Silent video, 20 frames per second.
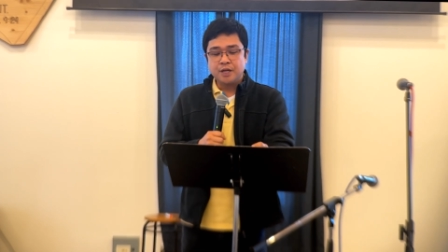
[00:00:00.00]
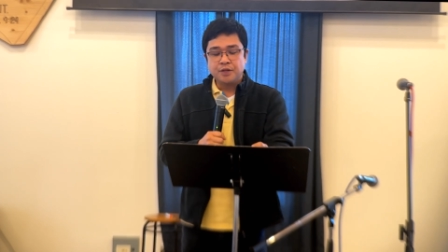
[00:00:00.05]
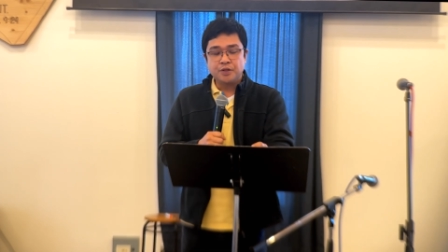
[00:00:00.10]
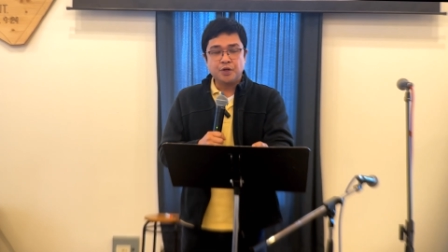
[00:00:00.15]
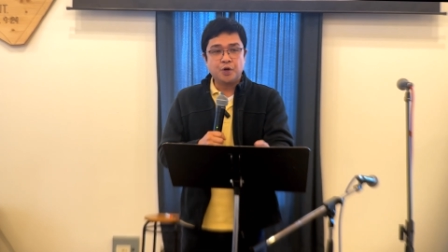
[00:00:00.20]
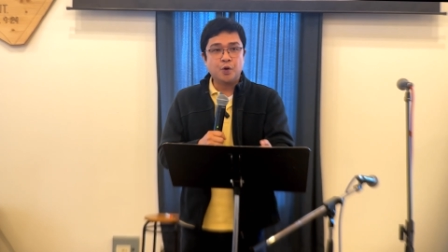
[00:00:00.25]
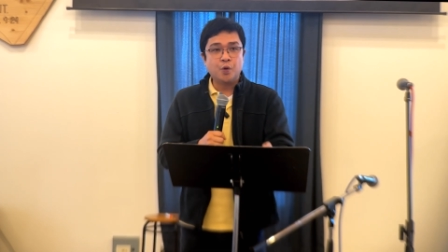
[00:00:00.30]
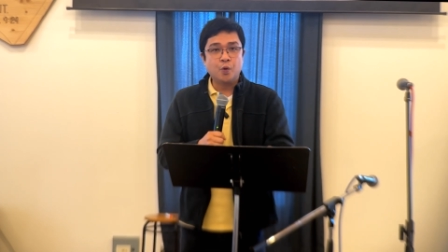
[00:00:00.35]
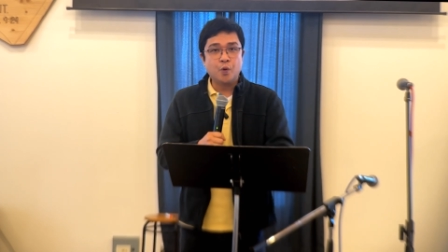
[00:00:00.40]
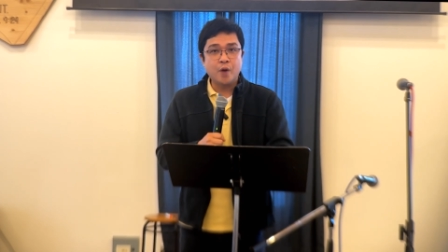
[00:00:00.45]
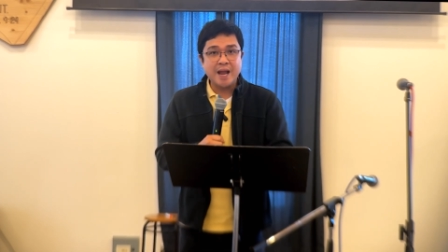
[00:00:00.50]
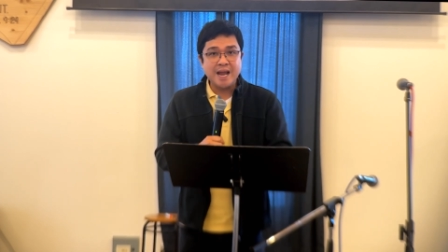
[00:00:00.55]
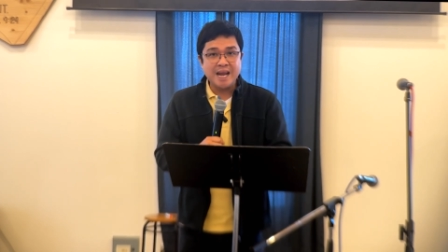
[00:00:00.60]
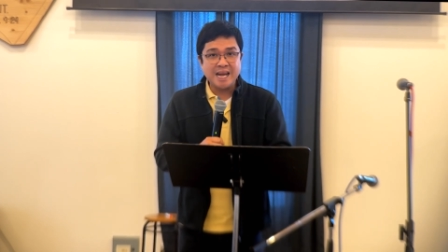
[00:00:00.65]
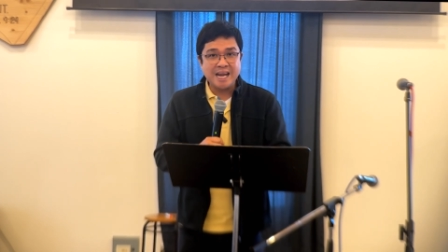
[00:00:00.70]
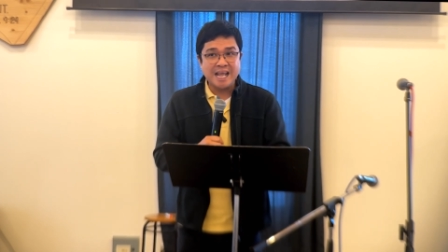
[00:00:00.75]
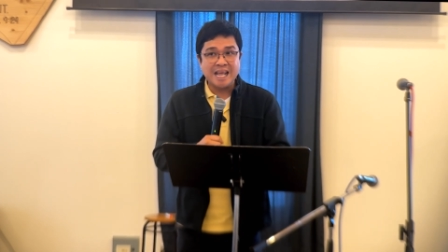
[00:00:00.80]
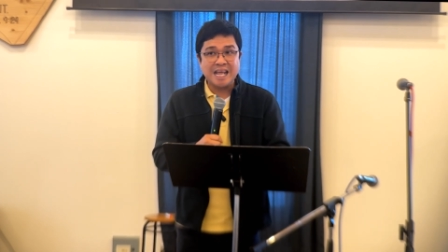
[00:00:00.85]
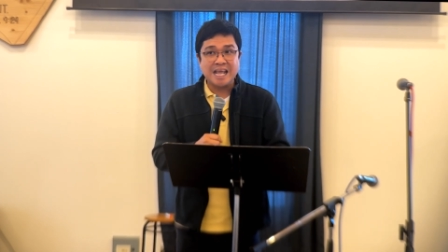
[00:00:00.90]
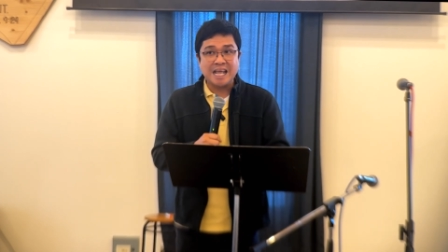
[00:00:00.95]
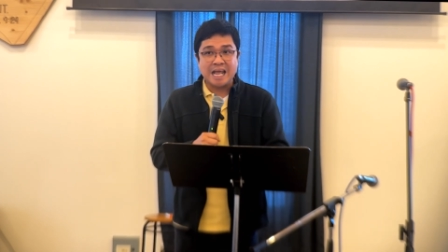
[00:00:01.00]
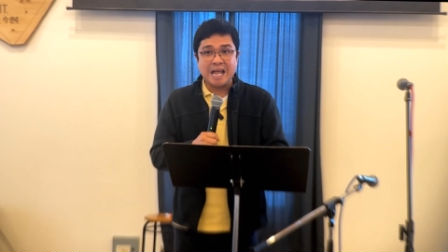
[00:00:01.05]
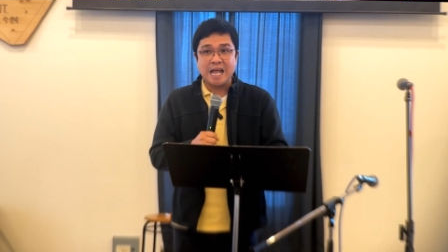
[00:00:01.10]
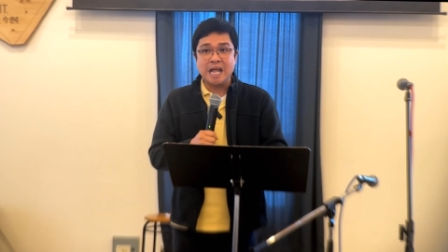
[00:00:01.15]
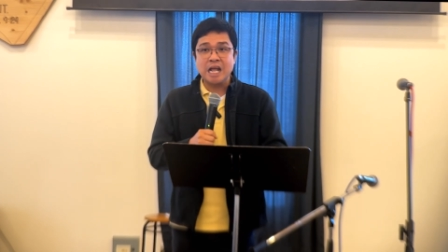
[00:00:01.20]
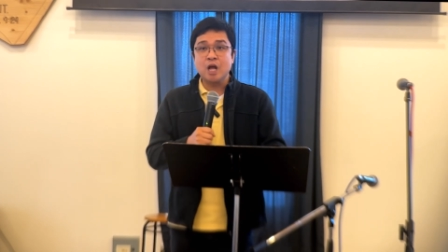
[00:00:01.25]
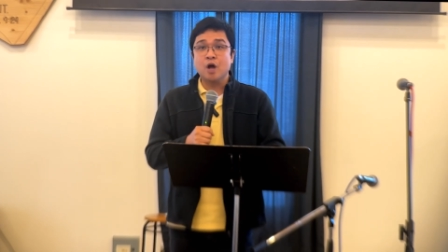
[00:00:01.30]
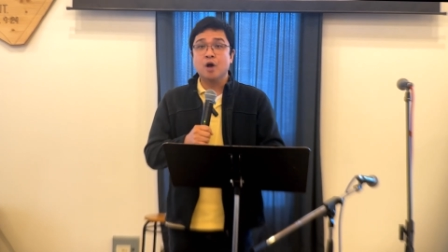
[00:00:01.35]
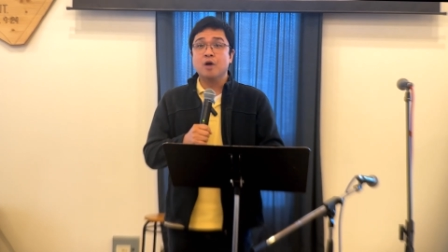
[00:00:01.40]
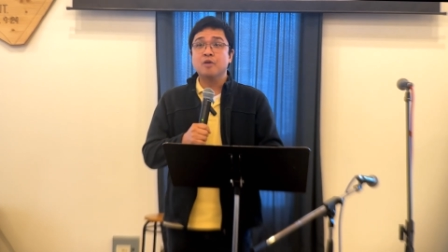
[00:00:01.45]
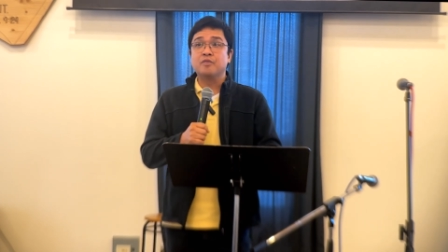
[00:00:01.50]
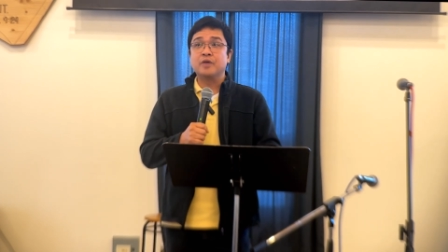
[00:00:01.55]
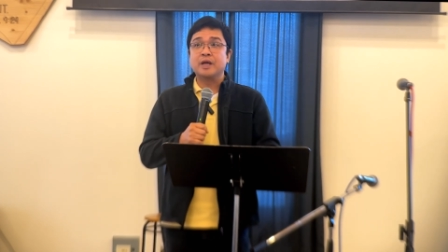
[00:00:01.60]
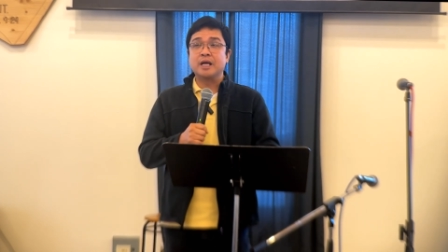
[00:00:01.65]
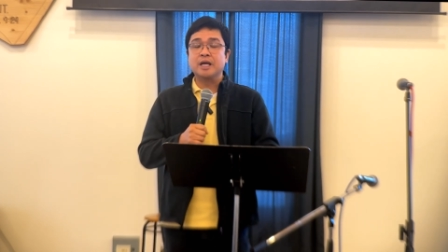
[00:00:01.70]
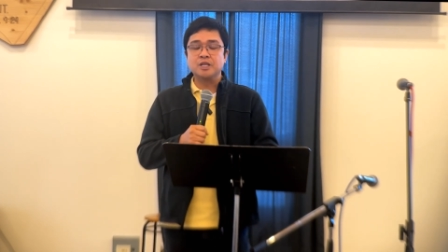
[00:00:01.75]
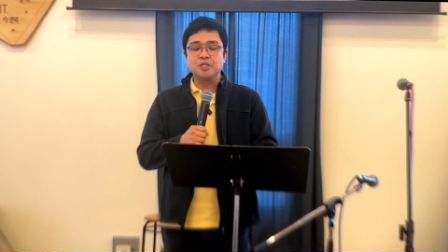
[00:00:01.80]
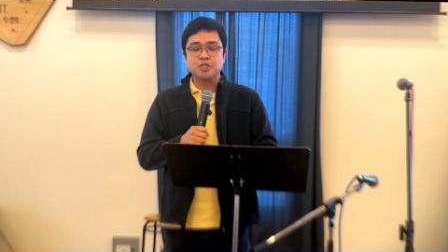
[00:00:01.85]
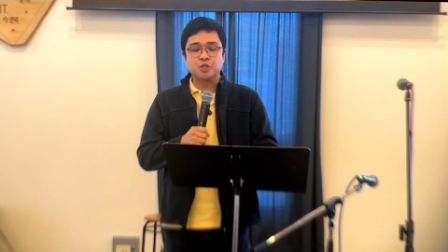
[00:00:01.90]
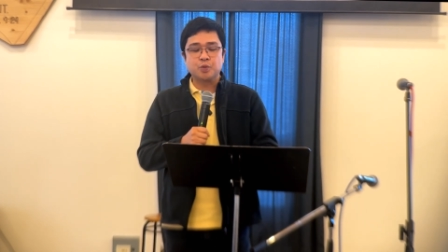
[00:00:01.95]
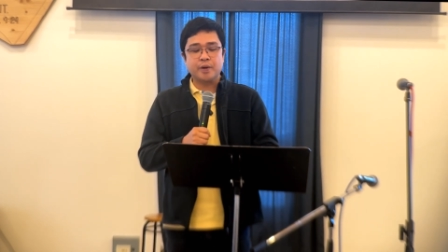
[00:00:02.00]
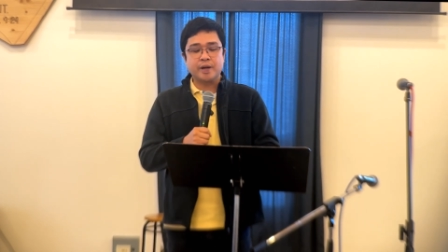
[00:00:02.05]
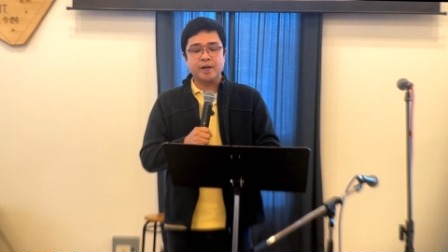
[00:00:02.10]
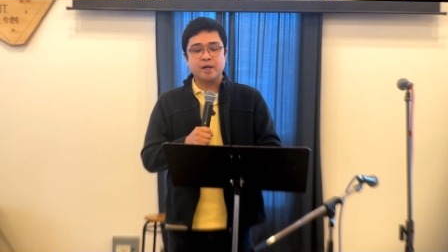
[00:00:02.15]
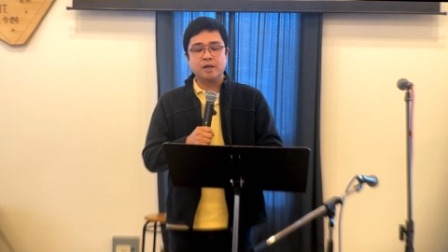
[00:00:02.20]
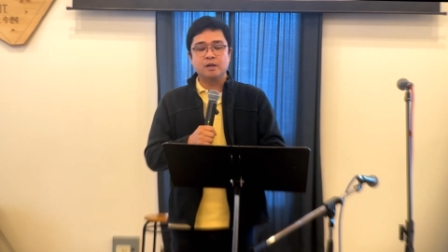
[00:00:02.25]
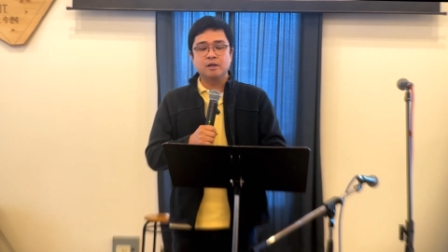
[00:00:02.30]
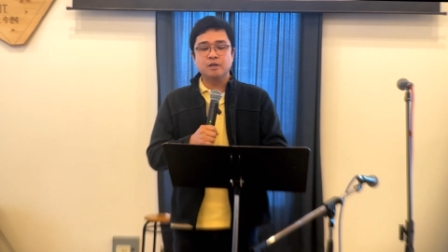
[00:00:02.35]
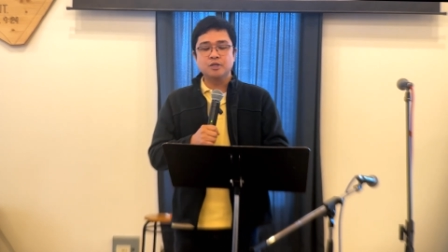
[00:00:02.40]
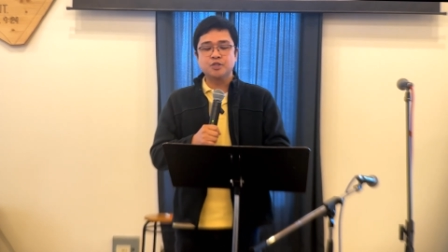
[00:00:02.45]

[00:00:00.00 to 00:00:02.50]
the reigning king of Israel,